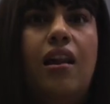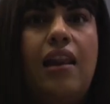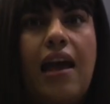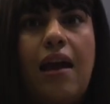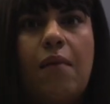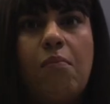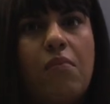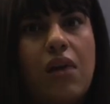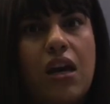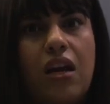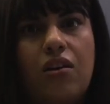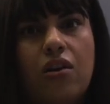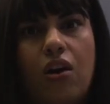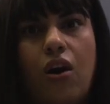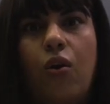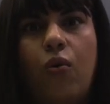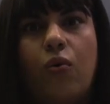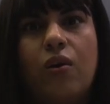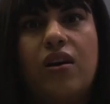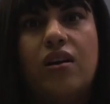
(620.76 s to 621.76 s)
let me
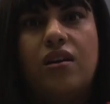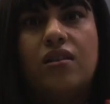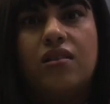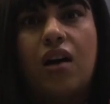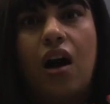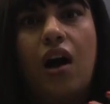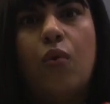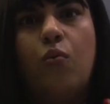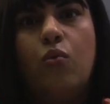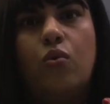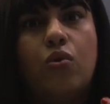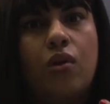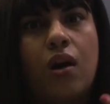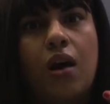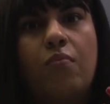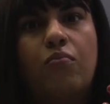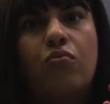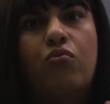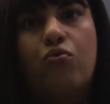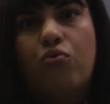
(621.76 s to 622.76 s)
know, because I will
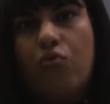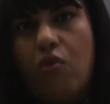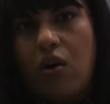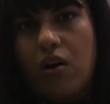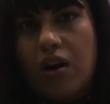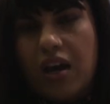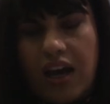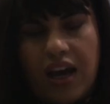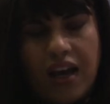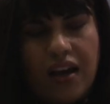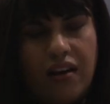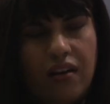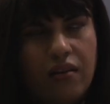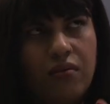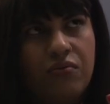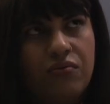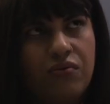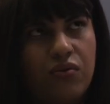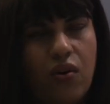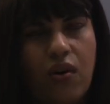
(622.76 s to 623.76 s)
come running
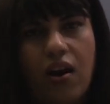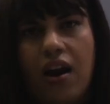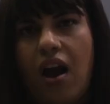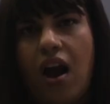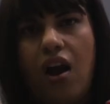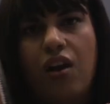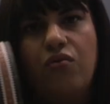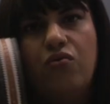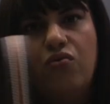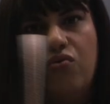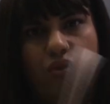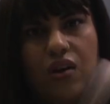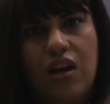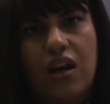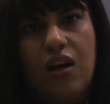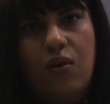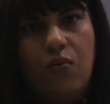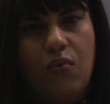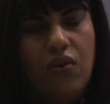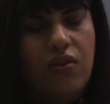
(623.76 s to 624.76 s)
for it. I
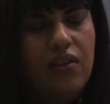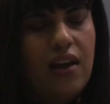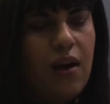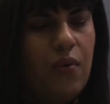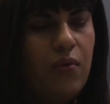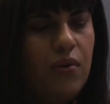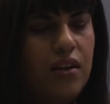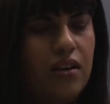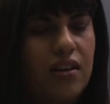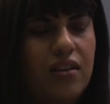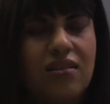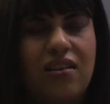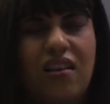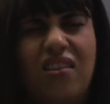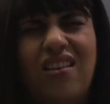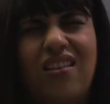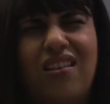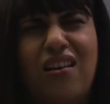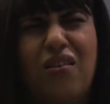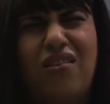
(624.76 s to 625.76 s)
really want that one, because I
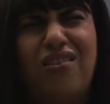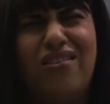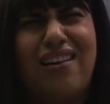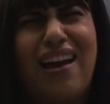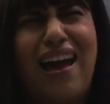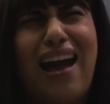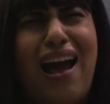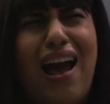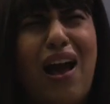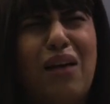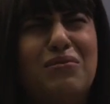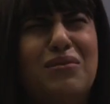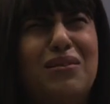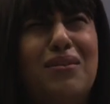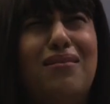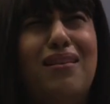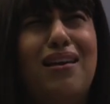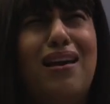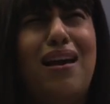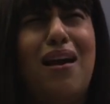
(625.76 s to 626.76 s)
think that would look
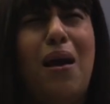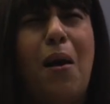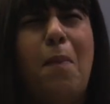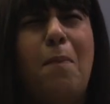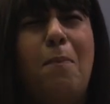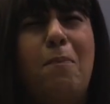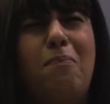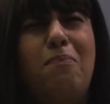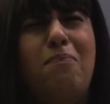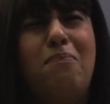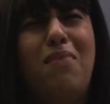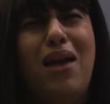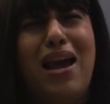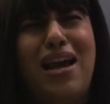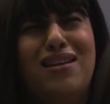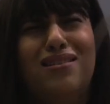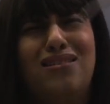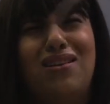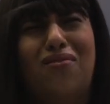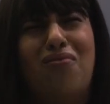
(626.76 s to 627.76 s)
absolutely
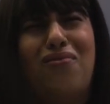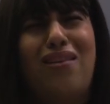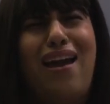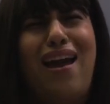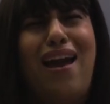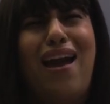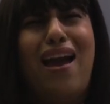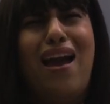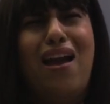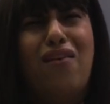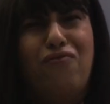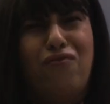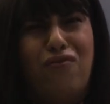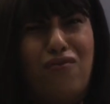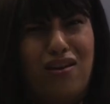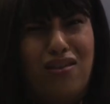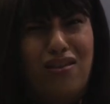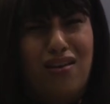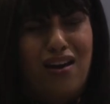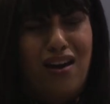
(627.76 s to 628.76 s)
amazing on
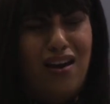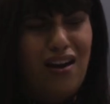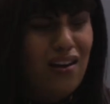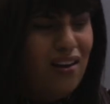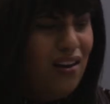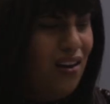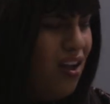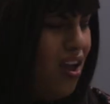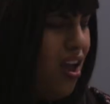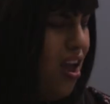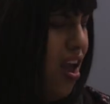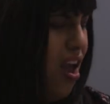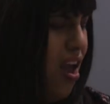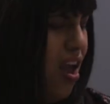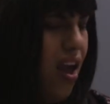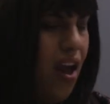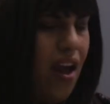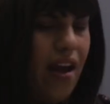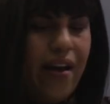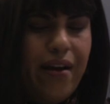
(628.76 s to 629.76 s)
everything.
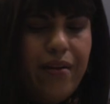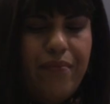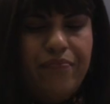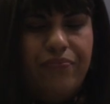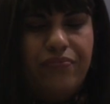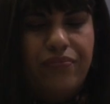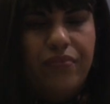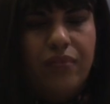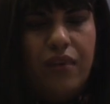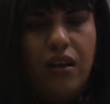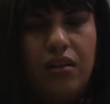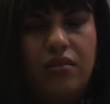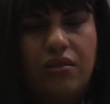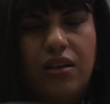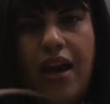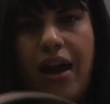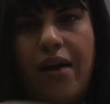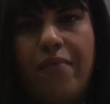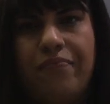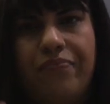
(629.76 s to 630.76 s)
So
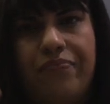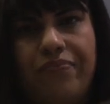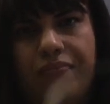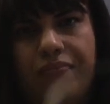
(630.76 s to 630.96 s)
yeah,